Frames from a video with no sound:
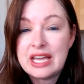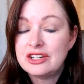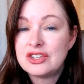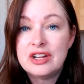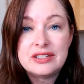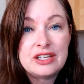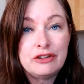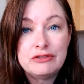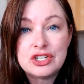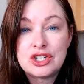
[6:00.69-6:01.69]
That is not
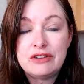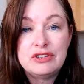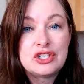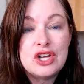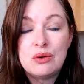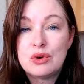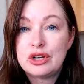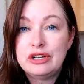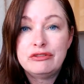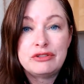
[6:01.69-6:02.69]
selfish. If it's not
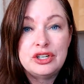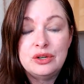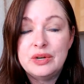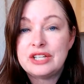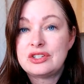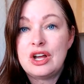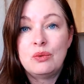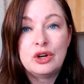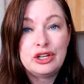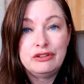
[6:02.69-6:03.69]
working for you, it's
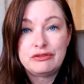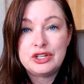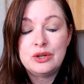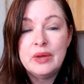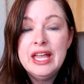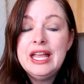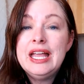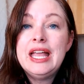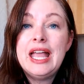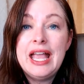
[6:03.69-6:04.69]
not working for you.
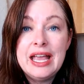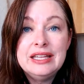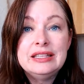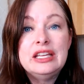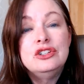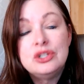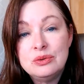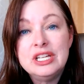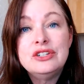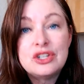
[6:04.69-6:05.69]
And they
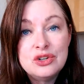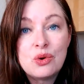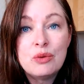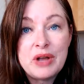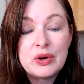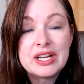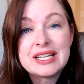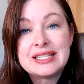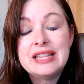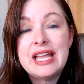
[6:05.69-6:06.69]
do need to know about it,
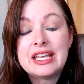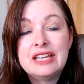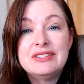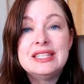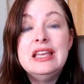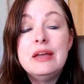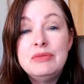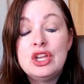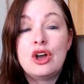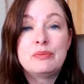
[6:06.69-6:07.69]
because then that gives
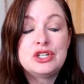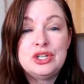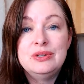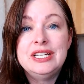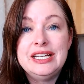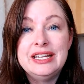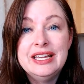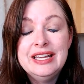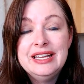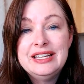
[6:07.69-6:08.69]
them the opportunity
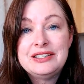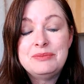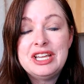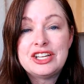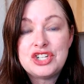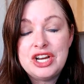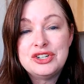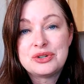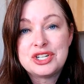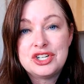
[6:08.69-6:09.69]
to make a
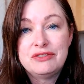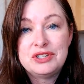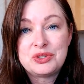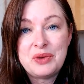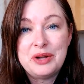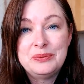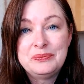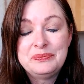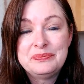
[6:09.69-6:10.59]
change or a shift as well.